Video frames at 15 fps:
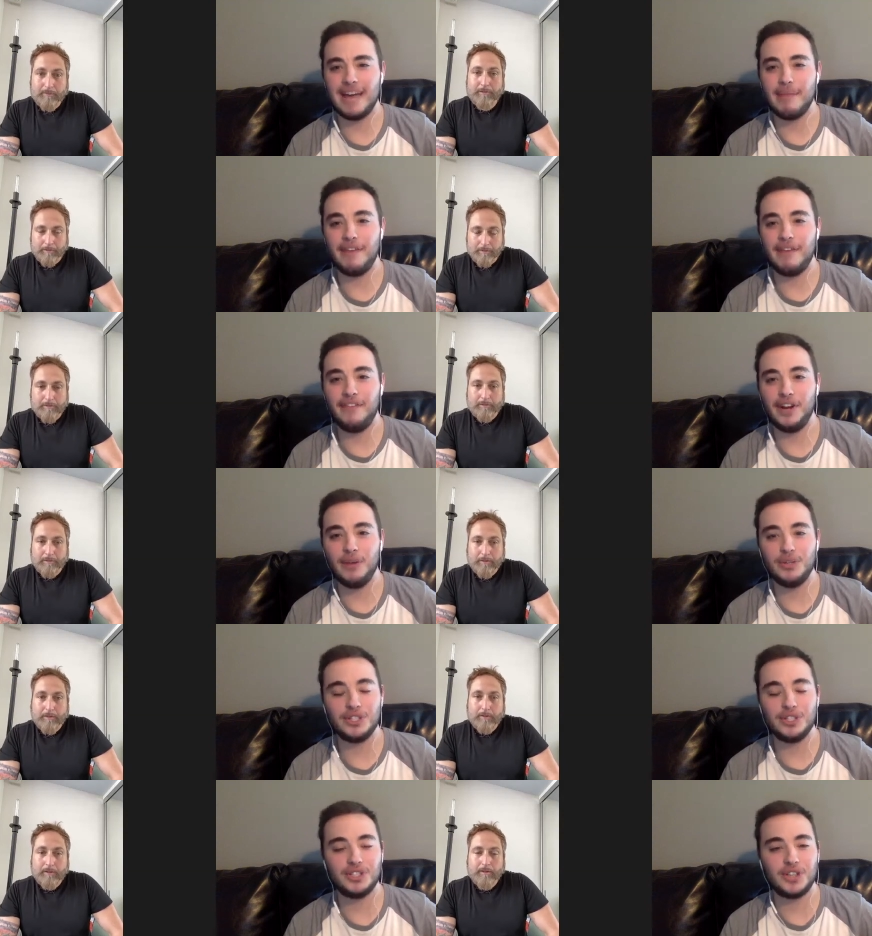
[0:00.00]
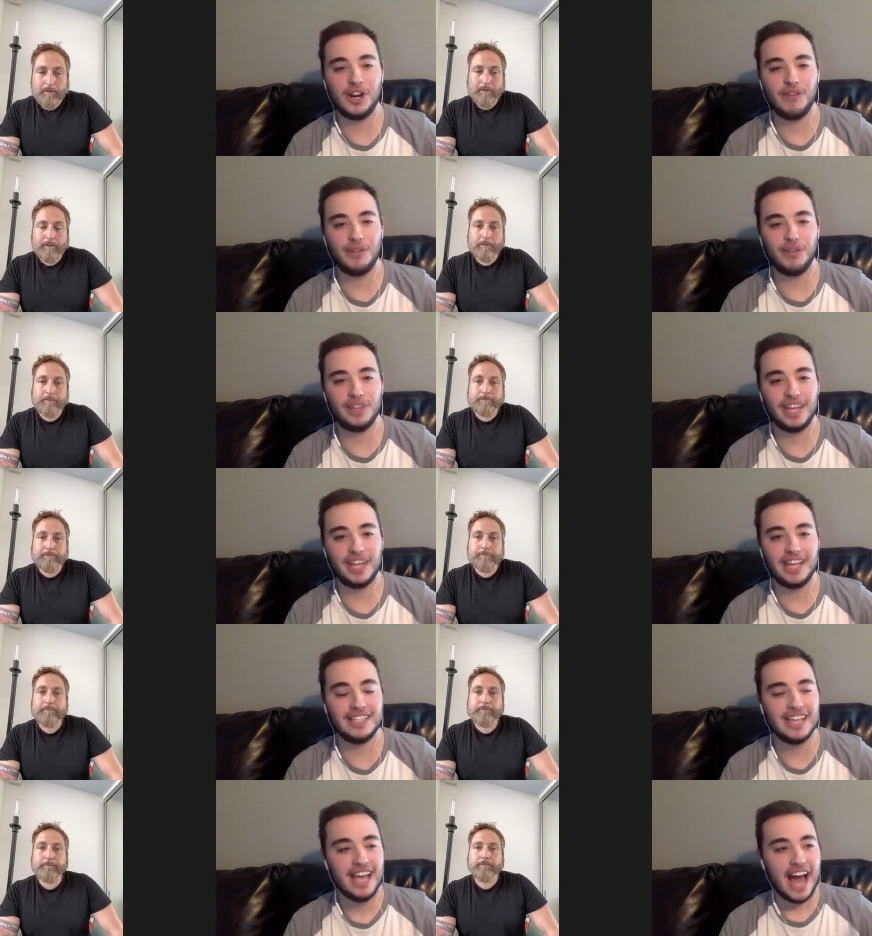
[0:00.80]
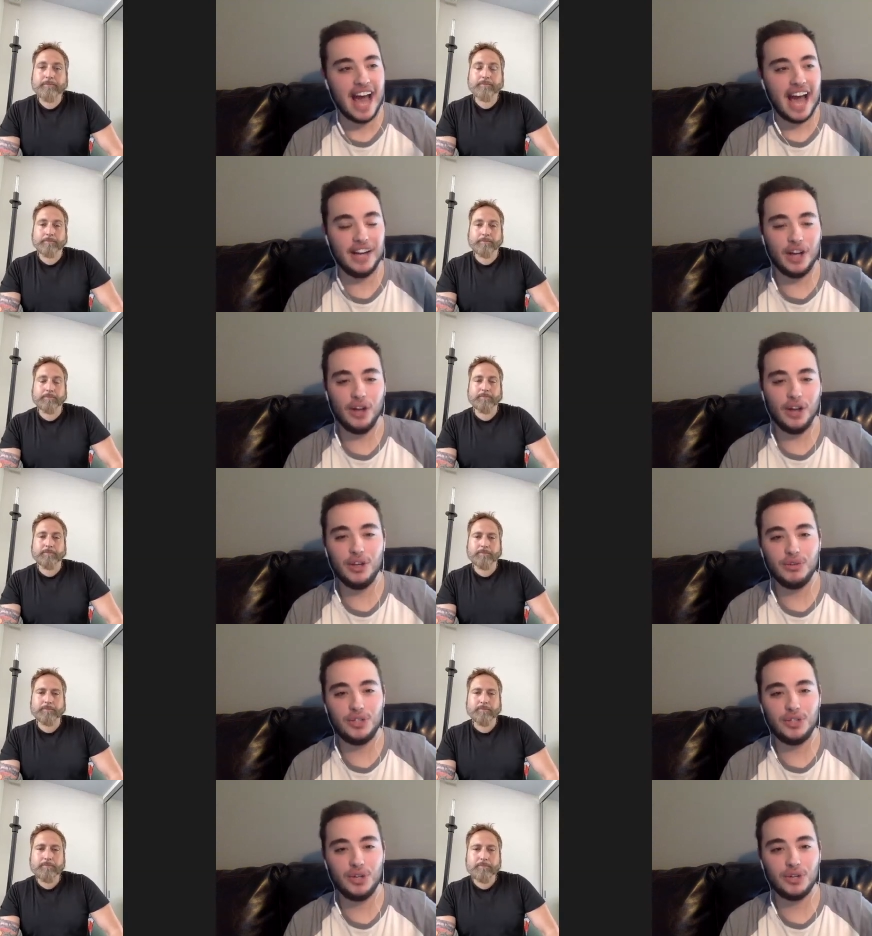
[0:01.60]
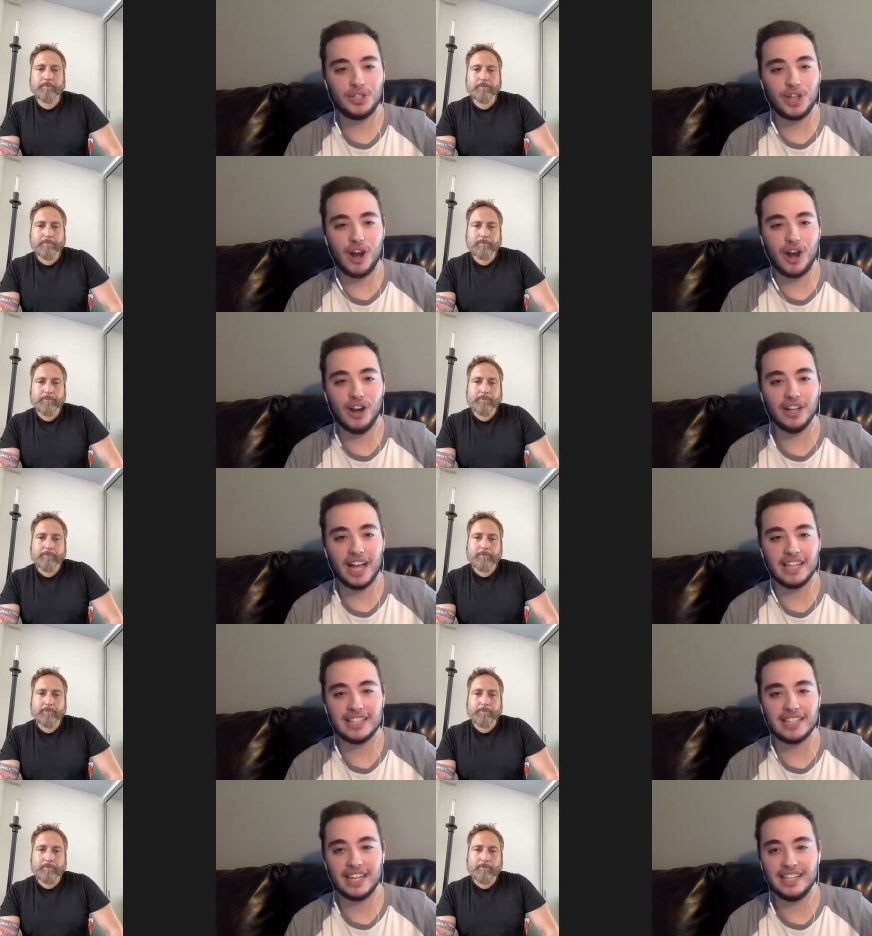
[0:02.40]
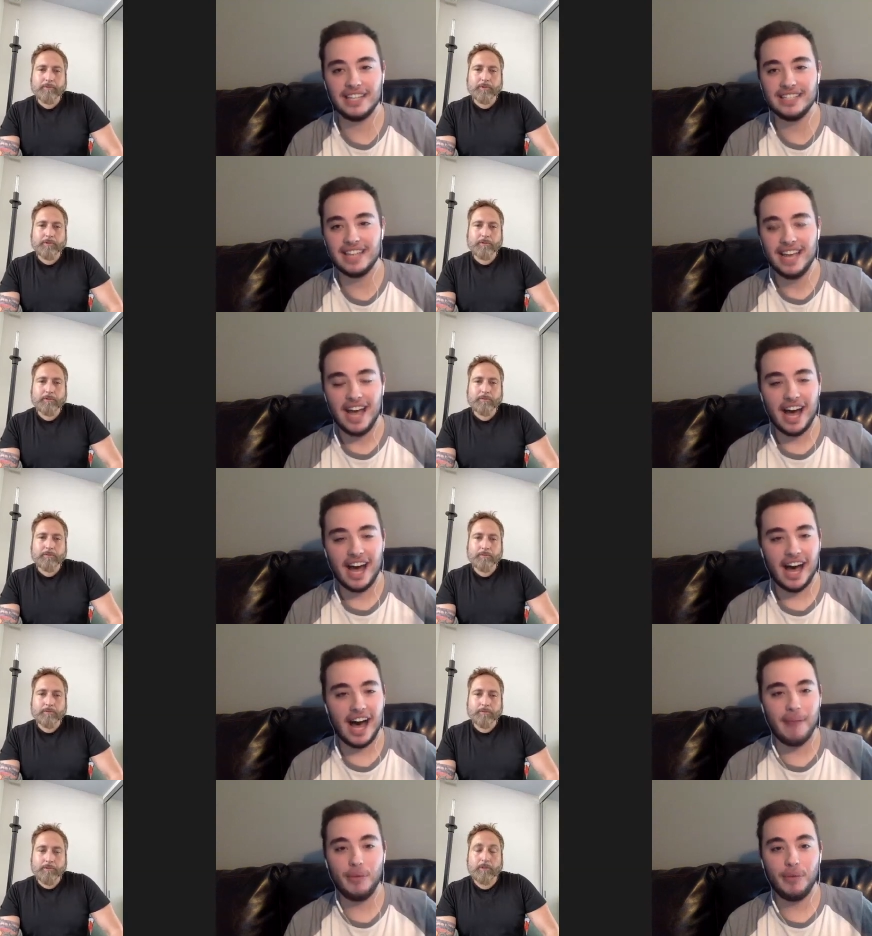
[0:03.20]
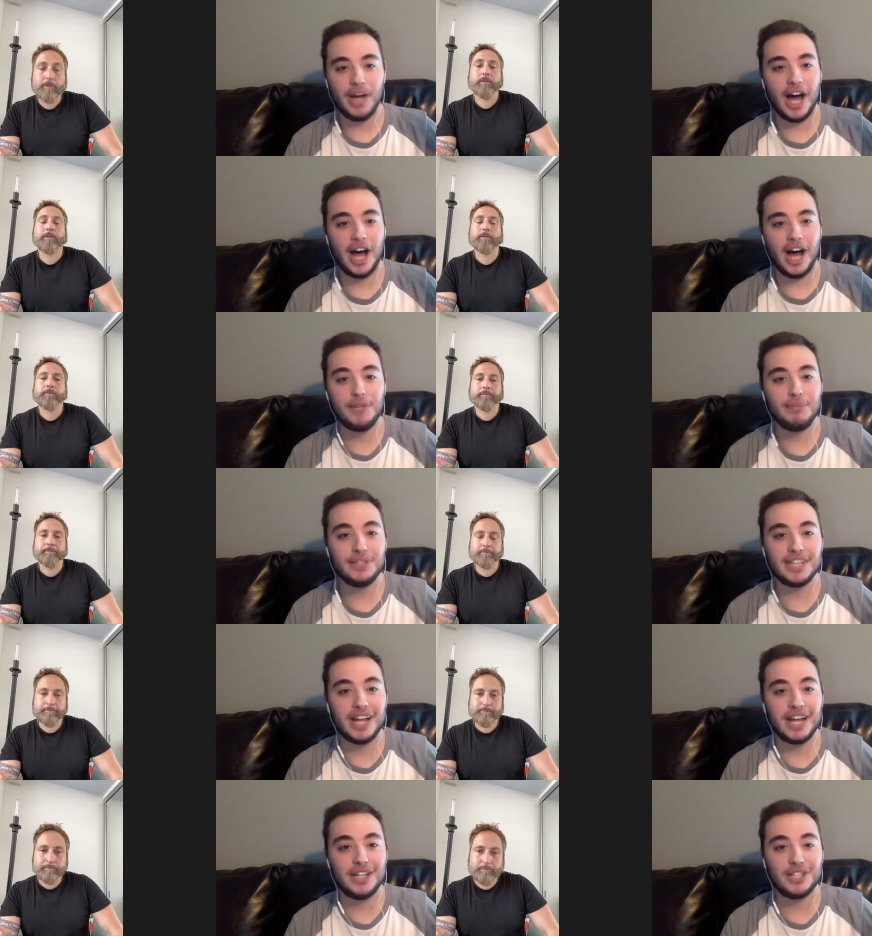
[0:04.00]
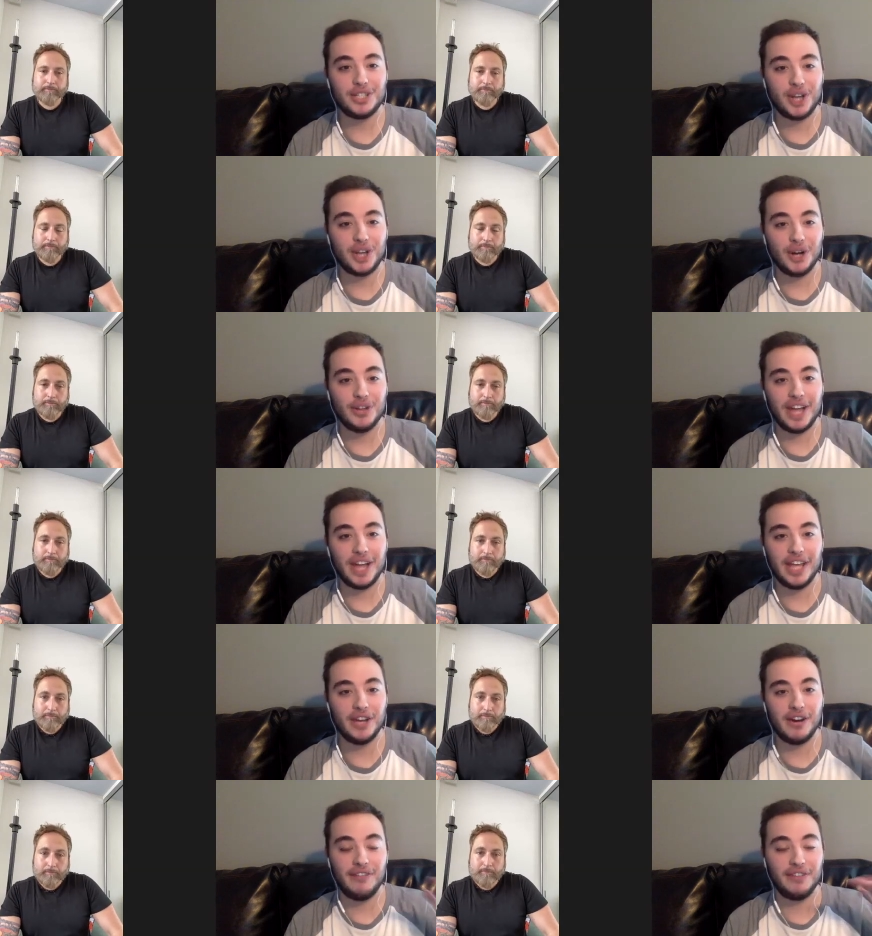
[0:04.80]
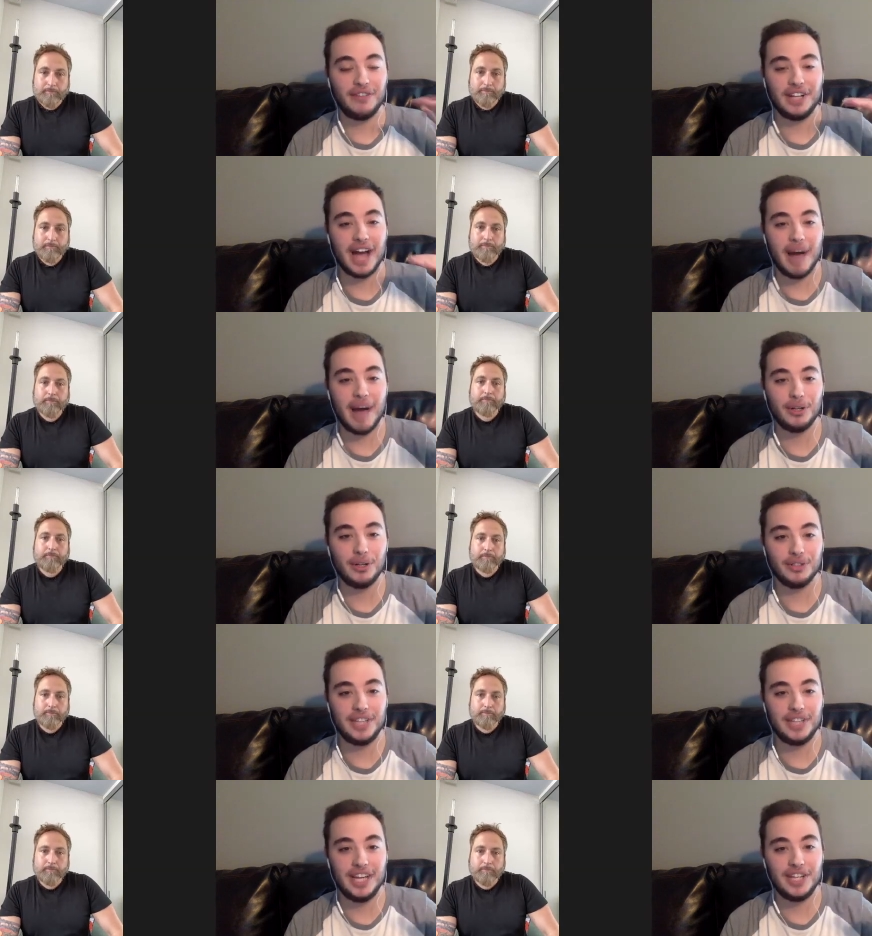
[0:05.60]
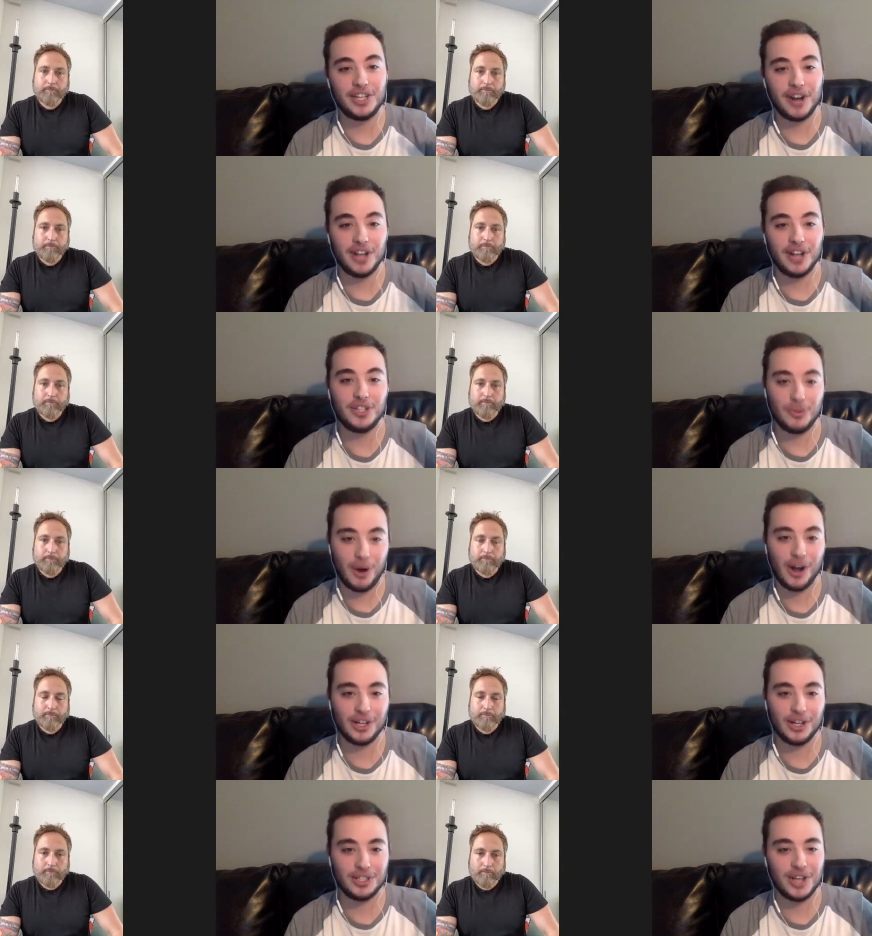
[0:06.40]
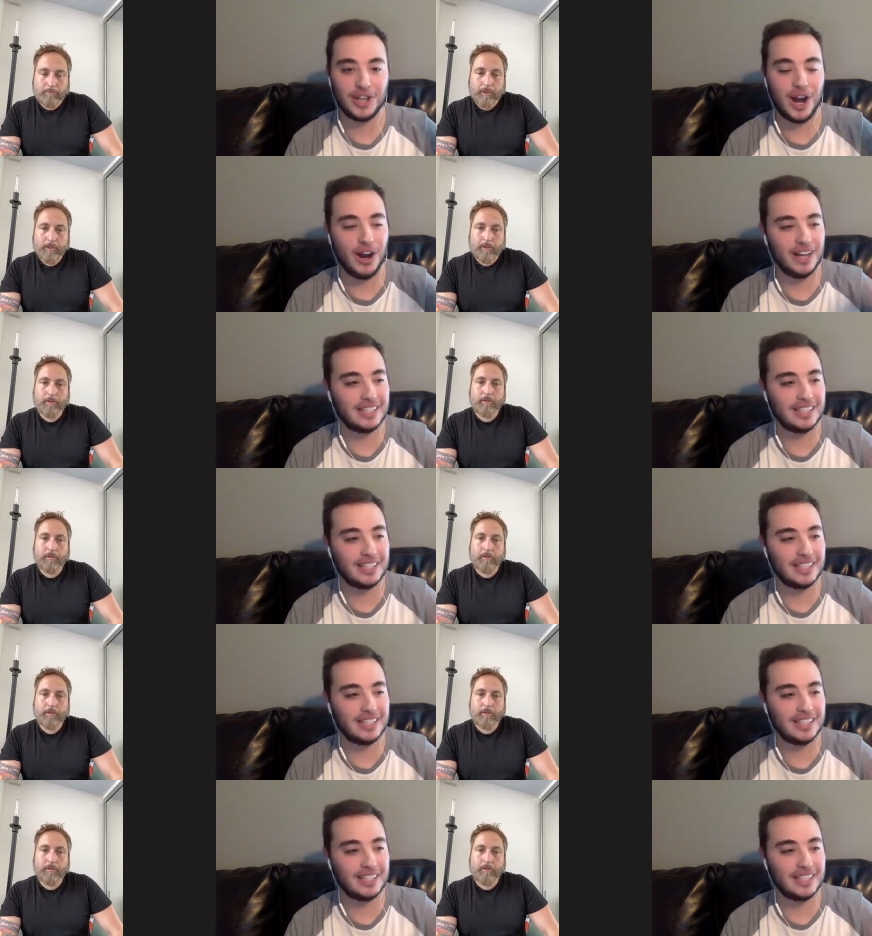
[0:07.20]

Speaker 1: I figure we should start off with this. I know you do guitar lessons. Uh, I'm 100% certain that you're a phenomenal teacher, as you are a guitarist.